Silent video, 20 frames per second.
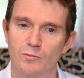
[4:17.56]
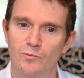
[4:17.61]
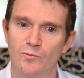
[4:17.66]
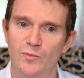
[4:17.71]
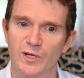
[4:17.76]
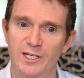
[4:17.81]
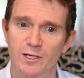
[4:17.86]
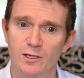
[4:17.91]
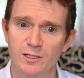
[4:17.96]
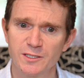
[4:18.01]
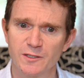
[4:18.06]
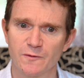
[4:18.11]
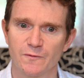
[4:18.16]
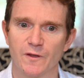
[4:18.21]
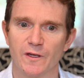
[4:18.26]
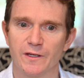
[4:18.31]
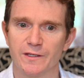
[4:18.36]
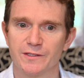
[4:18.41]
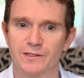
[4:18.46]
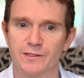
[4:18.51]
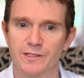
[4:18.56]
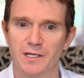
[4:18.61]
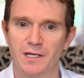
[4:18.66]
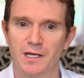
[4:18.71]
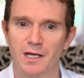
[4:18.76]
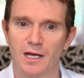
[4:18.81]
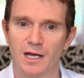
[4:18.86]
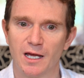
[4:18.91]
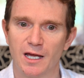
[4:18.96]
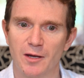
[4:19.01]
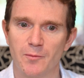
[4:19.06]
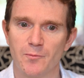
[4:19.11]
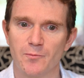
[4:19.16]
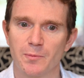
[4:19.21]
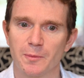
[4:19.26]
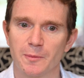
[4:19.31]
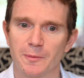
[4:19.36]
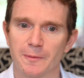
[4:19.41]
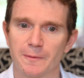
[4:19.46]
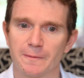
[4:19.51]
Because of this,
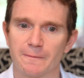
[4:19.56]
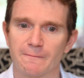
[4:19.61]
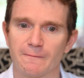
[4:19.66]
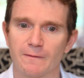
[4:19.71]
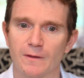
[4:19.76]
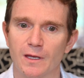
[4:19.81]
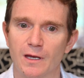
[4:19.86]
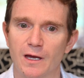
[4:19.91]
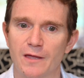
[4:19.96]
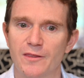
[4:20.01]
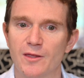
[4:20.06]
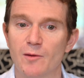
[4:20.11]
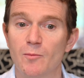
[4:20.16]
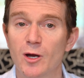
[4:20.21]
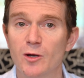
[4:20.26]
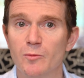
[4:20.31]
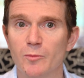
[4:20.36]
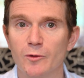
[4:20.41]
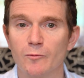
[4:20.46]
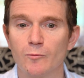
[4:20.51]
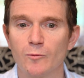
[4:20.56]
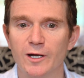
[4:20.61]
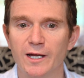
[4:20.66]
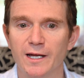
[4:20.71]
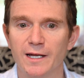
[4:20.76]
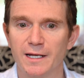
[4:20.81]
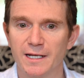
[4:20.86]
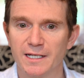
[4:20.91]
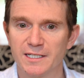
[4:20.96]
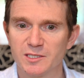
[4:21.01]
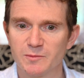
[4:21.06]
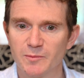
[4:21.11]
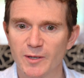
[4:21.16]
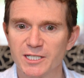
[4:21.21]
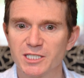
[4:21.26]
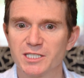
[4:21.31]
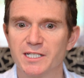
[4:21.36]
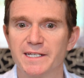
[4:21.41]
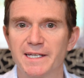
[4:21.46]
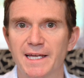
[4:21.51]
at the moment we're
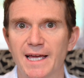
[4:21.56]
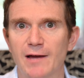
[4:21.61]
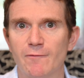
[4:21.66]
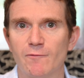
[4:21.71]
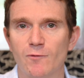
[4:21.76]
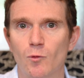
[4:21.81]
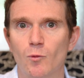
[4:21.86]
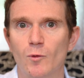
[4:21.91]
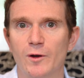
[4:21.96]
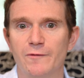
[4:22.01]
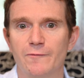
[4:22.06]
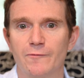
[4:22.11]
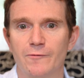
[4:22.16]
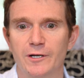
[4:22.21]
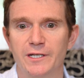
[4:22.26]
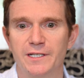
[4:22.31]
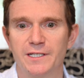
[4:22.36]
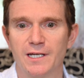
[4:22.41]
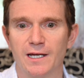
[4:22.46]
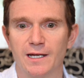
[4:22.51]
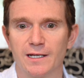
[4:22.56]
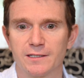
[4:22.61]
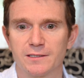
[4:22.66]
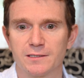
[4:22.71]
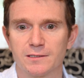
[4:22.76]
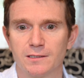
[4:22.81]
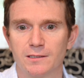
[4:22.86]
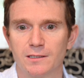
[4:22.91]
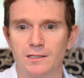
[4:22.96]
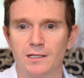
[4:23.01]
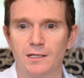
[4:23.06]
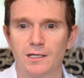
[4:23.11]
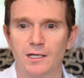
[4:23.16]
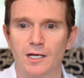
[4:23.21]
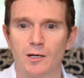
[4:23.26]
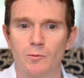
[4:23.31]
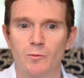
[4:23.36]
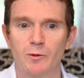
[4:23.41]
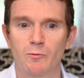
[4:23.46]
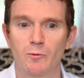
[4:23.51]
especially careful with free text,
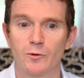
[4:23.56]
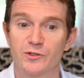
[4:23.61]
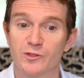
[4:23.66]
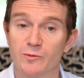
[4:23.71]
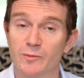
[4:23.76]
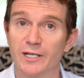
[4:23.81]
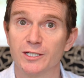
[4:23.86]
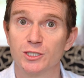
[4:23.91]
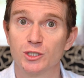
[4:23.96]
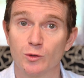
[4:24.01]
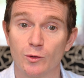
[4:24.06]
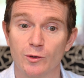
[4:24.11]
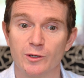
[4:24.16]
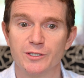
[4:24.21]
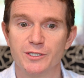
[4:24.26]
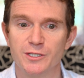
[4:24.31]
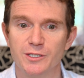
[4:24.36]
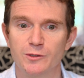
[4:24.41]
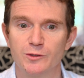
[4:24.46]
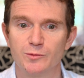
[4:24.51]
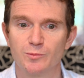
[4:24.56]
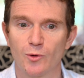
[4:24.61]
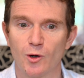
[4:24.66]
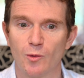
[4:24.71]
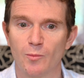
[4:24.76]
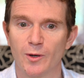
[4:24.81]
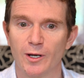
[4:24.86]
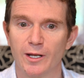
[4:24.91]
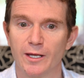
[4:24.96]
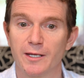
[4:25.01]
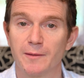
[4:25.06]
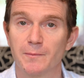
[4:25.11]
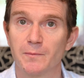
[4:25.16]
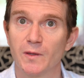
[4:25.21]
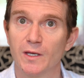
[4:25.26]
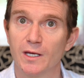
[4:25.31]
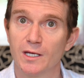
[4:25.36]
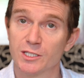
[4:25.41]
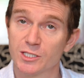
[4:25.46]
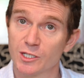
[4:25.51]
and we want to make sure it's used properly.
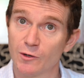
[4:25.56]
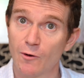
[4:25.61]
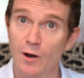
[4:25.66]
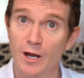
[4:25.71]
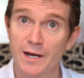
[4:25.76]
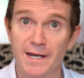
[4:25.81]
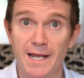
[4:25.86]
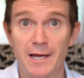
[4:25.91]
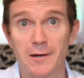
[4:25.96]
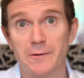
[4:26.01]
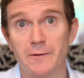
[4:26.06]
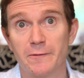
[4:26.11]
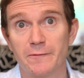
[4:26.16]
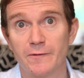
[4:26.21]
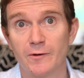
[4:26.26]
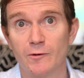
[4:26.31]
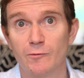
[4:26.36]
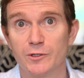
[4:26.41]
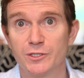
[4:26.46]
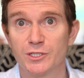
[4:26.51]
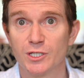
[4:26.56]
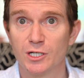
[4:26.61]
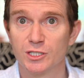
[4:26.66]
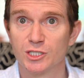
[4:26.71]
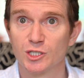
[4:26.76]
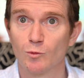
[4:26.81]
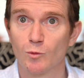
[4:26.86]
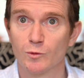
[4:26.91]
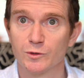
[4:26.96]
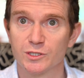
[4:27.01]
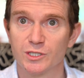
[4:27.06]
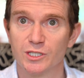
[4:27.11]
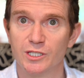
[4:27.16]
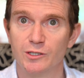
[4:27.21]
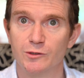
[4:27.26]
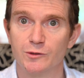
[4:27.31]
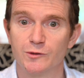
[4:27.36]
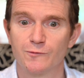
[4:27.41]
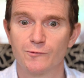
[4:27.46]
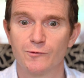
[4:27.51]
So right now, if a researcher wants to
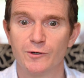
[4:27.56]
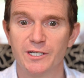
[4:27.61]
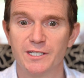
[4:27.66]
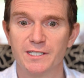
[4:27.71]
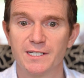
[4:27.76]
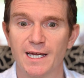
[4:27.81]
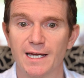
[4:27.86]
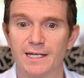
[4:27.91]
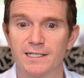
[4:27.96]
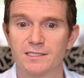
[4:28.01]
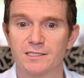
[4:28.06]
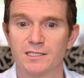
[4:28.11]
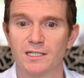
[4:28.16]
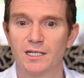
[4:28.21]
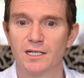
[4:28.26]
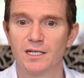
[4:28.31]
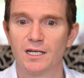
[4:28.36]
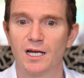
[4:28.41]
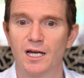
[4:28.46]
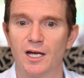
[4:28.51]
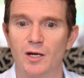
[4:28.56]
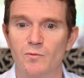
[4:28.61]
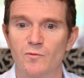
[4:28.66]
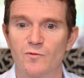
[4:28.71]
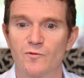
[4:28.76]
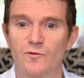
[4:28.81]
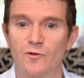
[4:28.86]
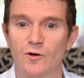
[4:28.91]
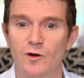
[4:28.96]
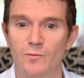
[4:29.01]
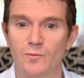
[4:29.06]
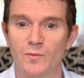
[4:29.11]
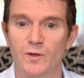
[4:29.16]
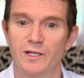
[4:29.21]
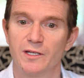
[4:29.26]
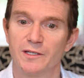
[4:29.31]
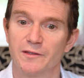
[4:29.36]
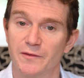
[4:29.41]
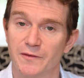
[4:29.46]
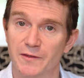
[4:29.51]
use free text from
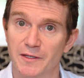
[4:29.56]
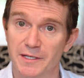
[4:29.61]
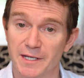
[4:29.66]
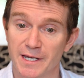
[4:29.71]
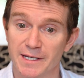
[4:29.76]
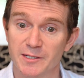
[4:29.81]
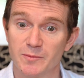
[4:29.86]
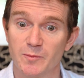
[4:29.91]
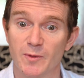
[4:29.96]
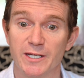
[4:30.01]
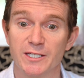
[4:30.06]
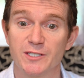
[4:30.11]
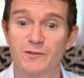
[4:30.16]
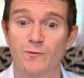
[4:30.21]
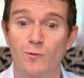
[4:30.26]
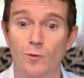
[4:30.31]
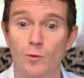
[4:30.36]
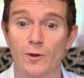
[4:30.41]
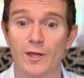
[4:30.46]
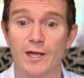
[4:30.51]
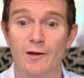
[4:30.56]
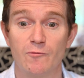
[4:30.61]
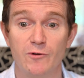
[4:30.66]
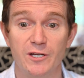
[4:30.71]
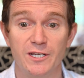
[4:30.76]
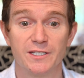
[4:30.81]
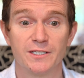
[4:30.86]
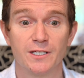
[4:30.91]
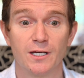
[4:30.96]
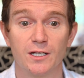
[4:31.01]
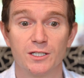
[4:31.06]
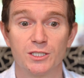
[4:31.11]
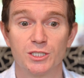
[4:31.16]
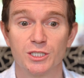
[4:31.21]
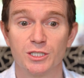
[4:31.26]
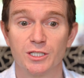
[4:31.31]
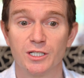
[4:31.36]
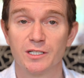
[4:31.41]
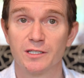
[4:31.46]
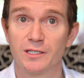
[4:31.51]
the database for their
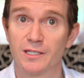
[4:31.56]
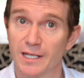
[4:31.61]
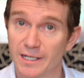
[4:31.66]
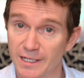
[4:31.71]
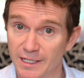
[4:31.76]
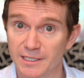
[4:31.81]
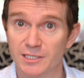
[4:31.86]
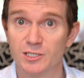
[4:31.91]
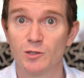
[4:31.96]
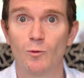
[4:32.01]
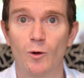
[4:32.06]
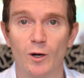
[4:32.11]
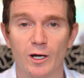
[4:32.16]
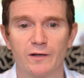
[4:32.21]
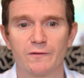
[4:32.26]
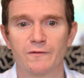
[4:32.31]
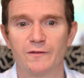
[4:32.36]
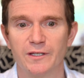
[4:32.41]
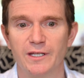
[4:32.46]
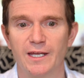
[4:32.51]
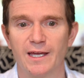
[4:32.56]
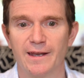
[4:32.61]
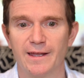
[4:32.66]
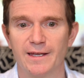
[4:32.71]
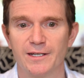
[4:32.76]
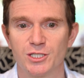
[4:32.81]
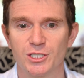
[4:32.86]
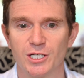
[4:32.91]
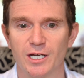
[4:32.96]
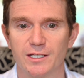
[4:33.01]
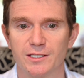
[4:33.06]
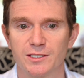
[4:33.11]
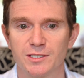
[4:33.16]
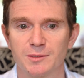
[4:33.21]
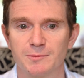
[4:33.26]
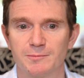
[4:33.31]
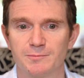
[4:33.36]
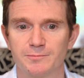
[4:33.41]
research, they need to work for the NHS.